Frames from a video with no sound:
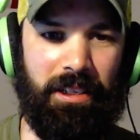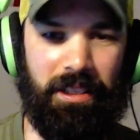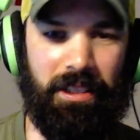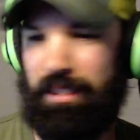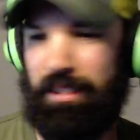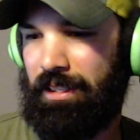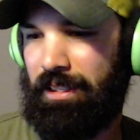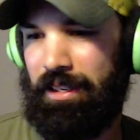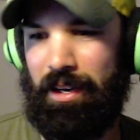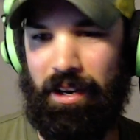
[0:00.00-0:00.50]

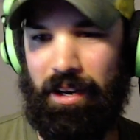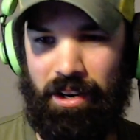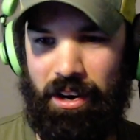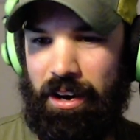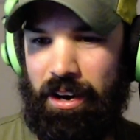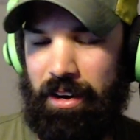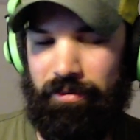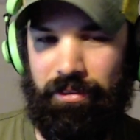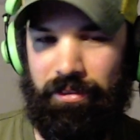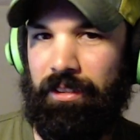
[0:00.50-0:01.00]
coffee
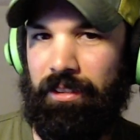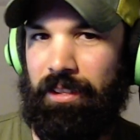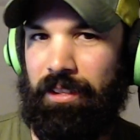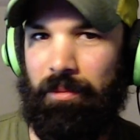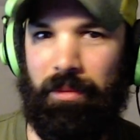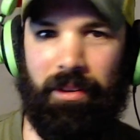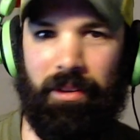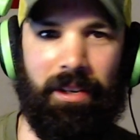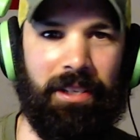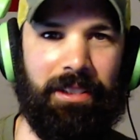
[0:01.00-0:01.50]
or something
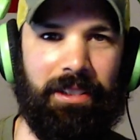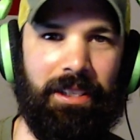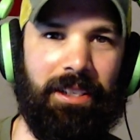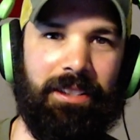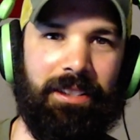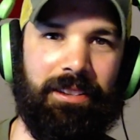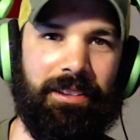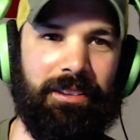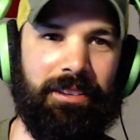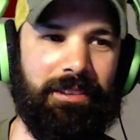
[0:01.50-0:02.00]
like that. So
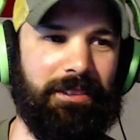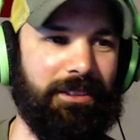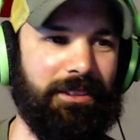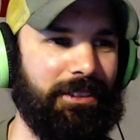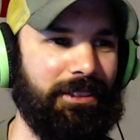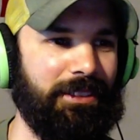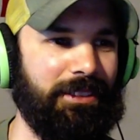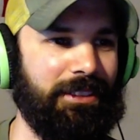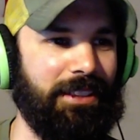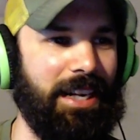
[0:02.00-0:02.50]

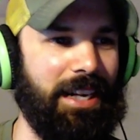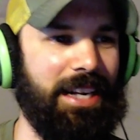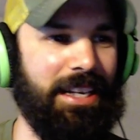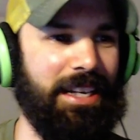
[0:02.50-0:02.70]
anyhow,